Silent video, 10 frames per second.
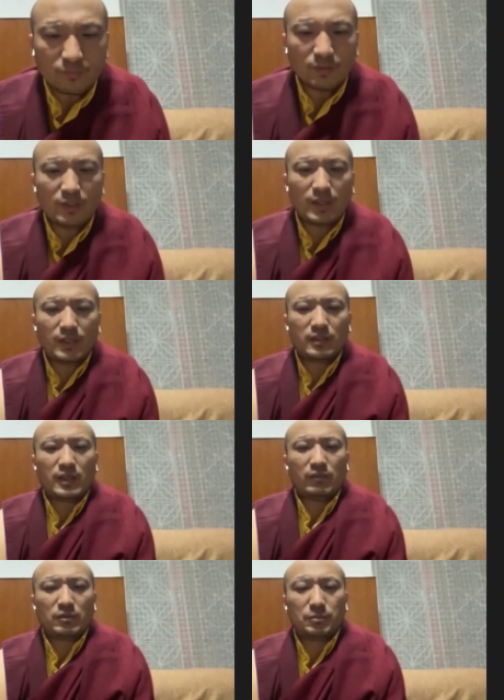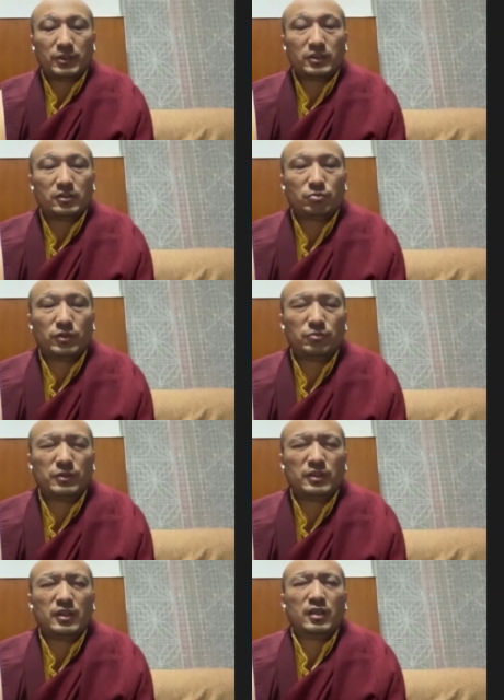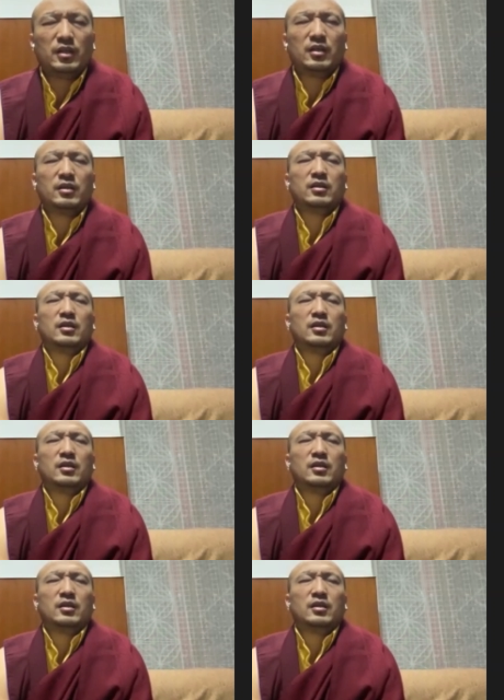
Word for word: like having patience when we are